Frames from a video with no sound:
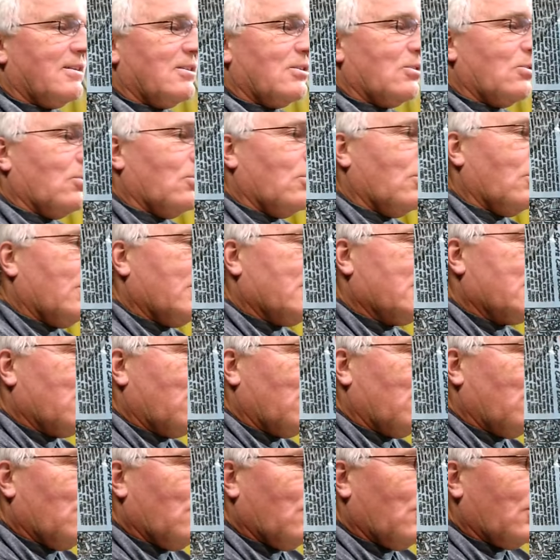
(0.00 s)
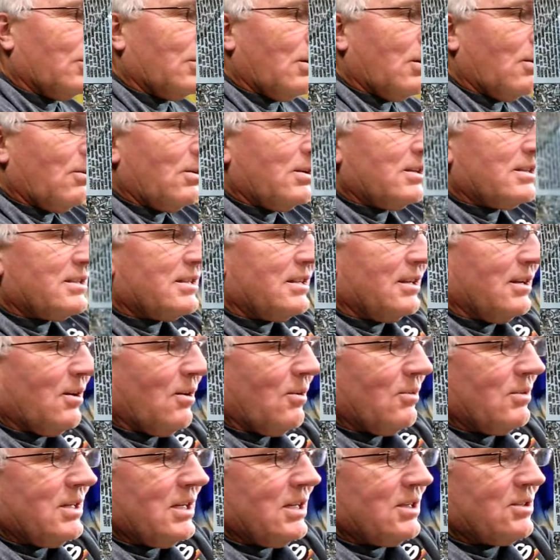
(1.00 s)
Cool is the rule. Notice
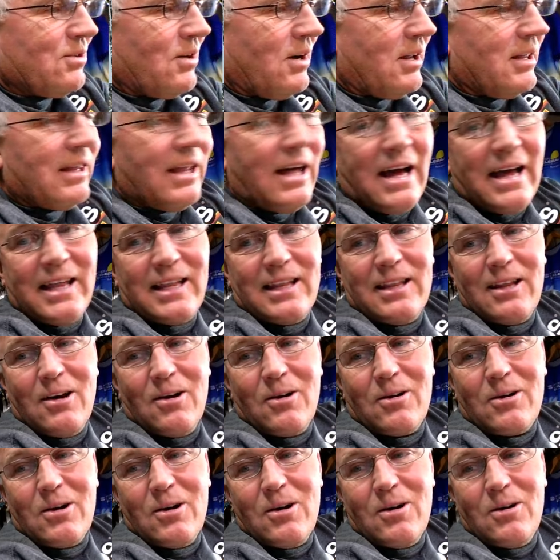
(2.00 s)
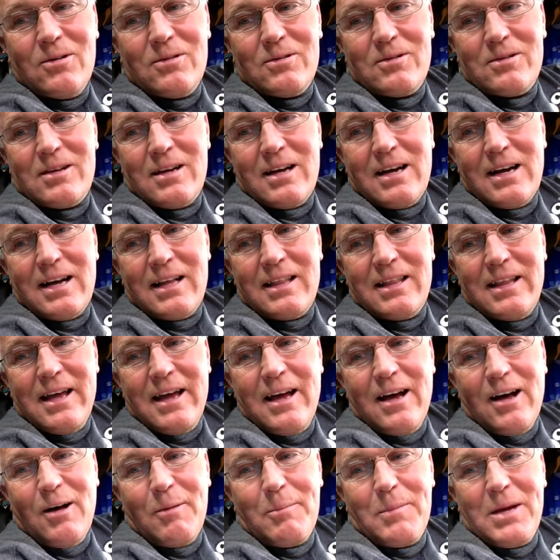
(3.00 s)
no Detroit Lion logo on
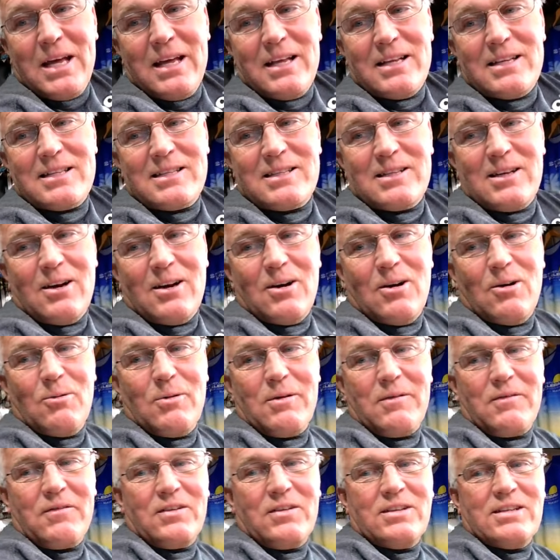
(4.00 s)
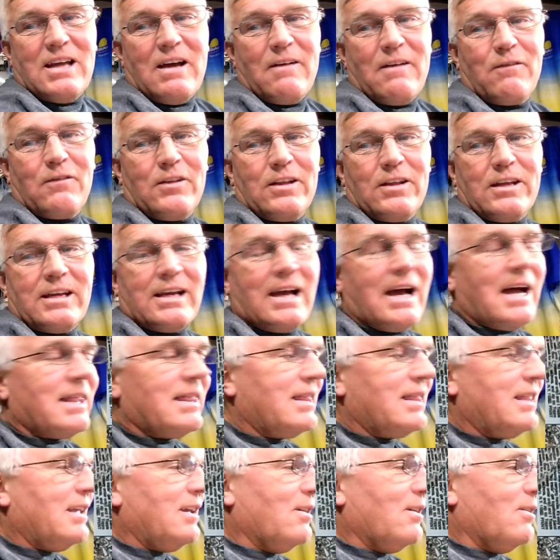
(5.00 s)
the helmet, so we've definitely
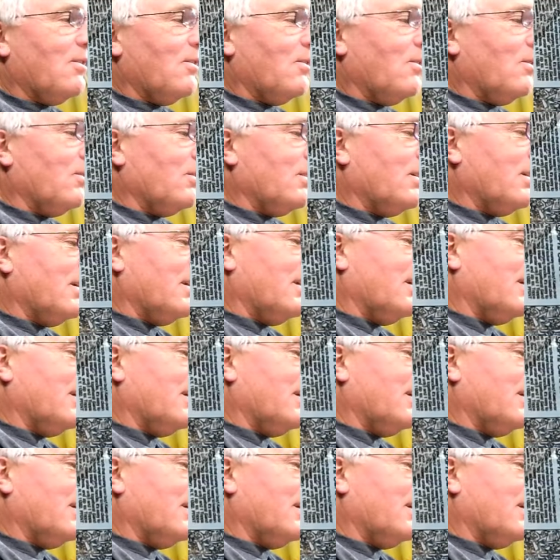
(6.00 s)
got the old.